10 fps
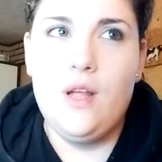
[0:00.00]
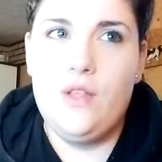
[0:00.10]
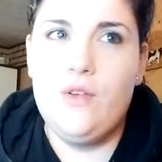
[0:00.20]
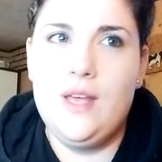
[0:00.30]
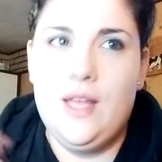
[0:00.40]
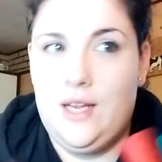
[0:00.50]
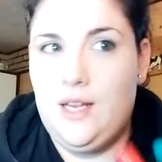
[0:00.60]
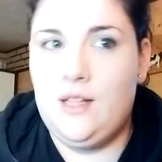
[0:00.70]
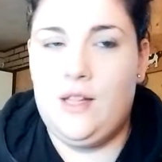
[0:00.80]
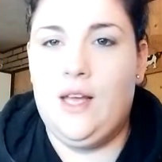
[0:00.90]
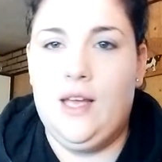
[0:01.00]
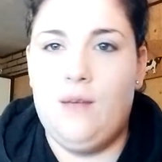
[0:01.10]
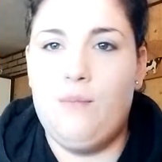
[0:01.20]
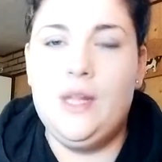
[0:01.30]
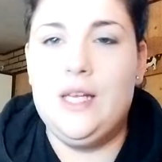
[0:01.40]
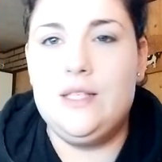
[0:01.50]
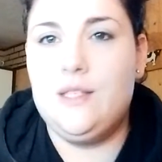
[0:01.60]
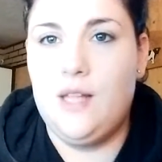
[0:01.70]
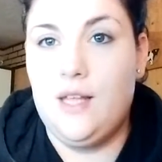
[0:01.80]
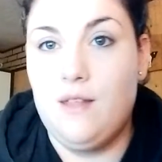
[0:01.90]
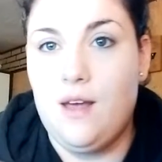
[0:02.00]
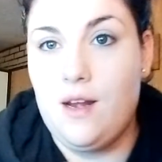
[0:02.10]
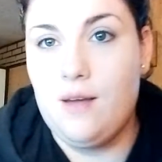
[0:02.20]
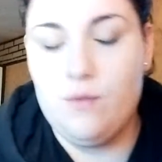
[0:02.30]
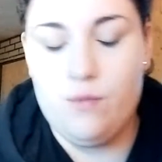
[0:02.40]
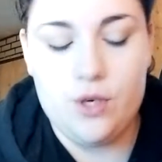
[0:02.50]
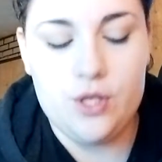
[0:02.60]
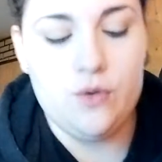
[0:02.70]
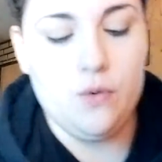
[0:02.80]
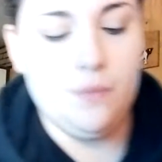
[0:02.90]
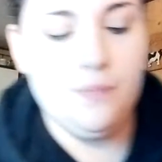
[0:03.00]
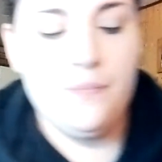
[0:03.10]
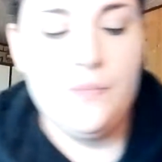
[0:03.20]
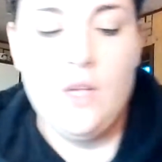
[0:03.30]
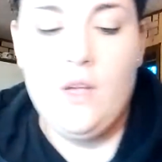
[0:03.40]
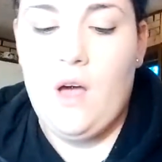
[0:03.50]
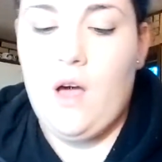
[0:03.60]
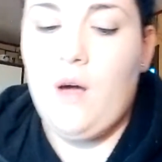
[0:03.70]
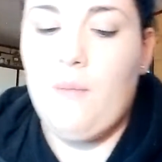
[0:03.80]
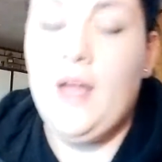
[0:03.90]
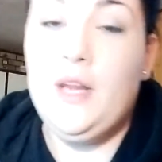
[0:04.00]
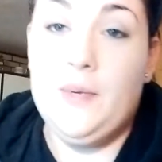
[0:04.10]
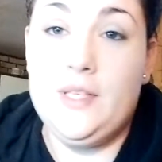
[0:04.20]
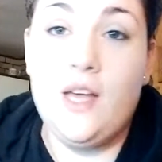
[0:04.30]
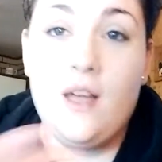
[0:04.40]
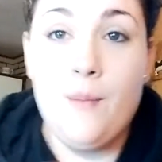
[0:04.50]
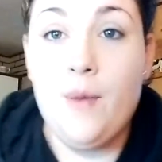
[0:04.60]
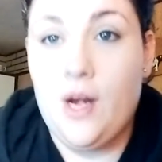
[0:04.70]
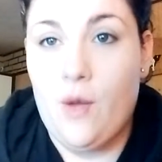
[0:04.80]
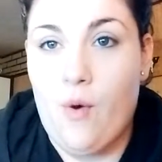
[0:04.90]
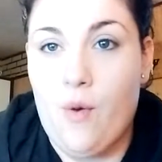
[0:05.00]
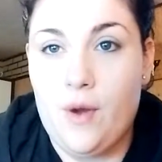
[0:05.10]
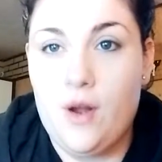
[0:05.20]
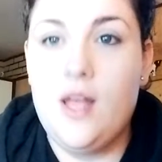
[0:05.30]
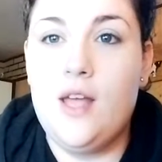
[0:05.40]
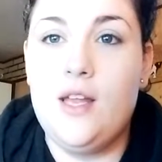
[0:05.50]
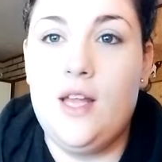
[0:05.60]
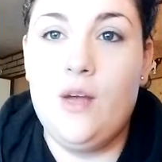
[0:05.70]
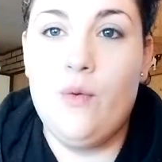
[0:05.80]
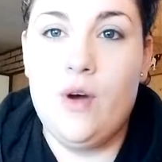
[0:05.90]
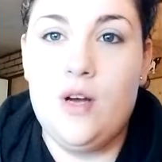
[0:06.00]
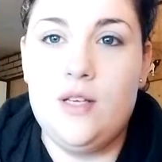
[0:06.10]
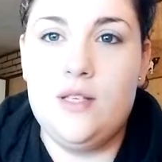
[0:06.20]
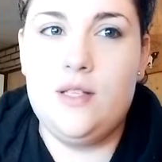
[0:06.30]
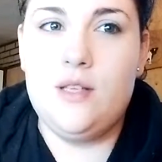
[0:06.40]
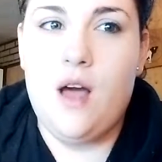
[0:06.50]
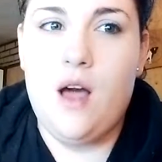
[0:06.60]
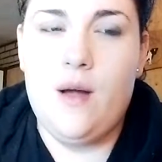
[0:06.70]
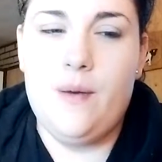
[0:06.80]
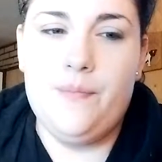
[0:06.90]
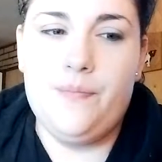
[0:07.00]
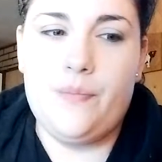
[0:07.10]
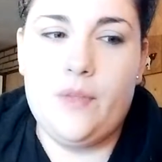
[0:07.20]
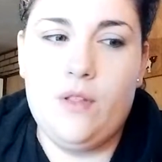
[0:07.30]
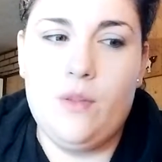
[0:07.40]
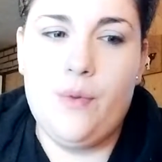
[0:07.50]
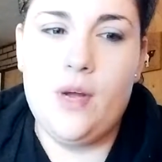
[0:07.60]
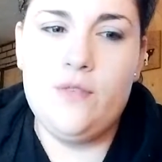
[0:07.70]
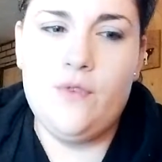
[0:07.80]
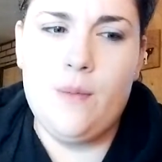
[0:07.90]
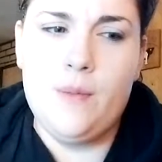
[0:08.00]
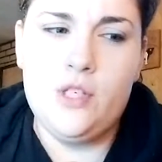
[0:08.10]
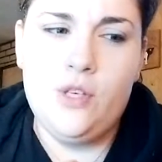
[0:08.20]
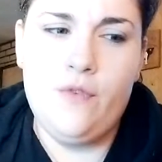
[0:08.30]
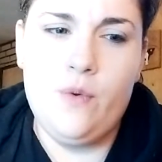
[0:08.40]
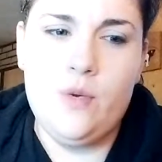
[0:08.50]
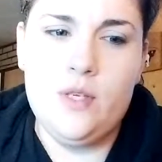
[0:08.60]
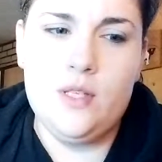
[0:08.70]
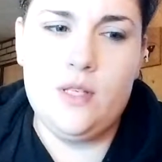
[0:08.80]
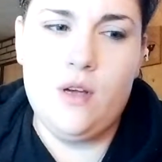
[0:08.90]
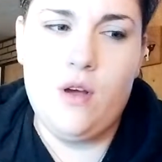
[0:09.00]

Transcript: you can get it in like places like that, I would assume. Um, anyways, I got mine at Walmart and it was um, the price for it. I'm not sure if it was